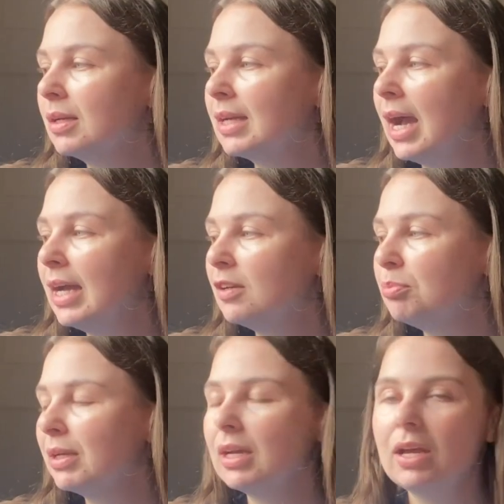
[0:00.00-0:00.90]
kind of
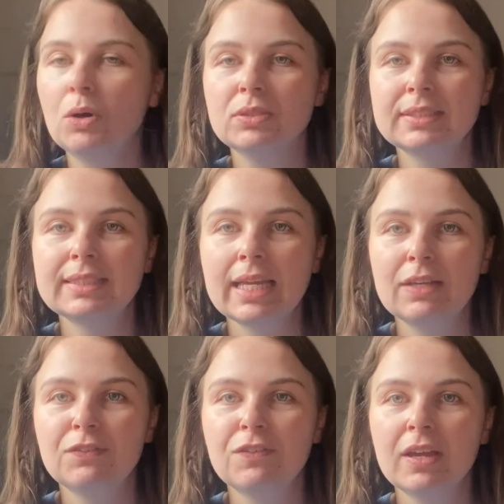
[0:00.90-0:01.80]
bring an
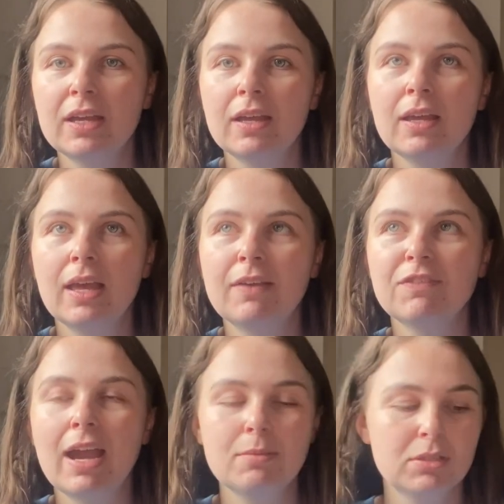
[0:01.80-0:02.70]
unsafe
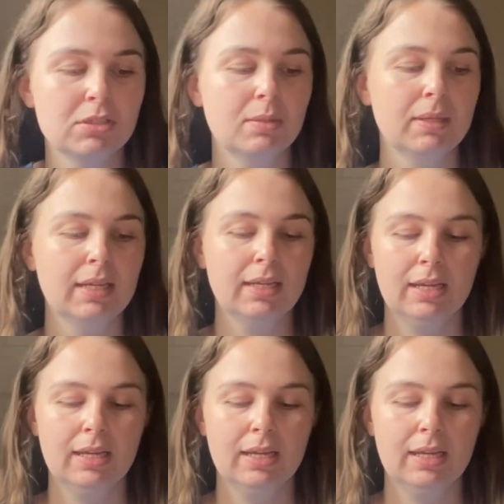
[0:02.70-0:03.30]
environment to me,